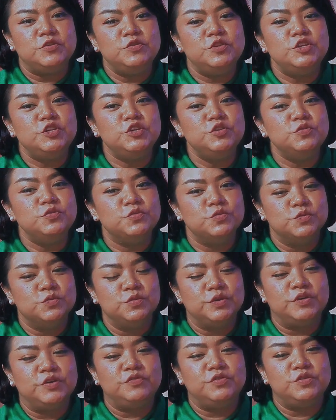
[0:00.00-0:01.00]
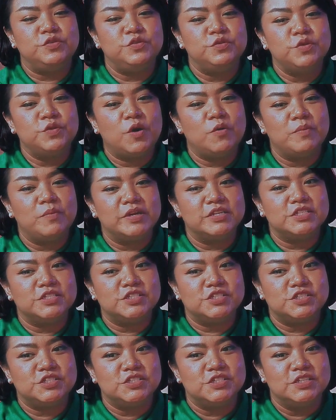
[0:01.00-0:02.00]
you knew how
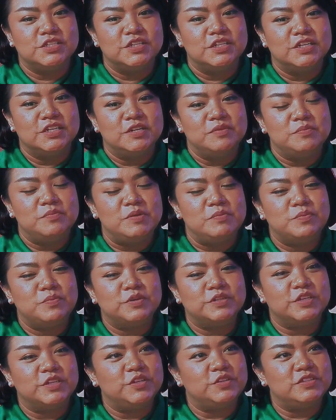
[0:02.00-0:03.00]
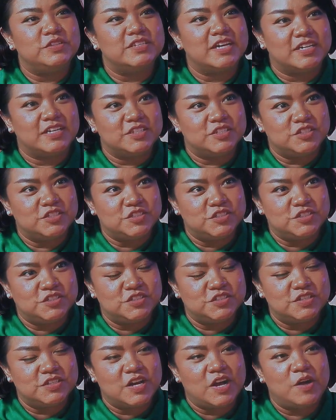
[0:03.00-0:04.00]
much people that you touch,
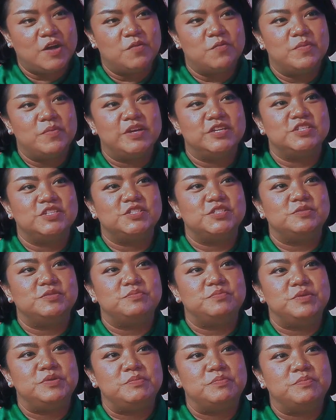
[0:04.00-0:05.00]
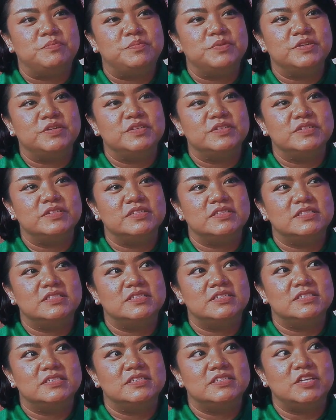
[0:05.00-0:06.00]
how much people's
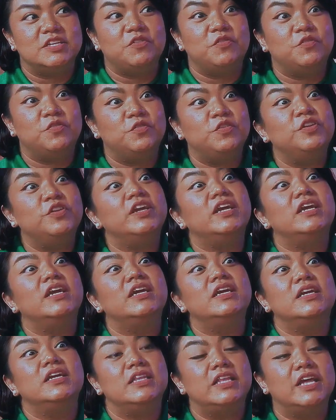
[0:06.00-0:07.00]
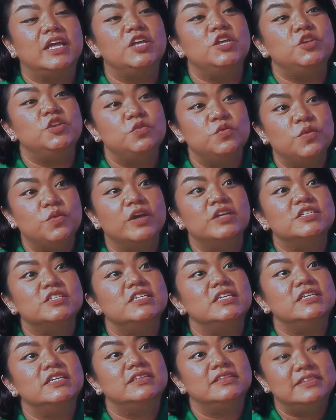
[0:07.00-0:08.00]
suffering that you
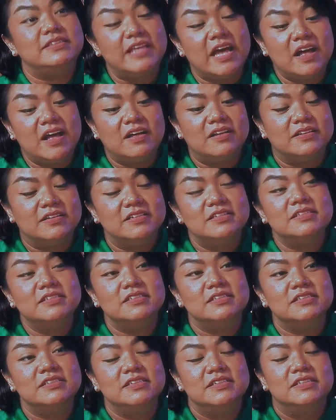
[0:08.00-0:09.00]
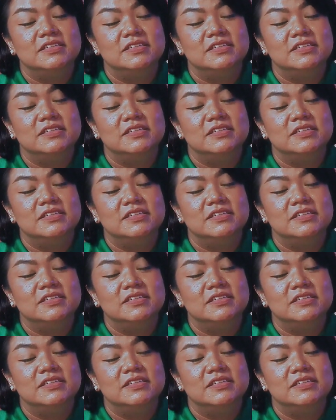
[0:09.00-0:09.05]
actually tell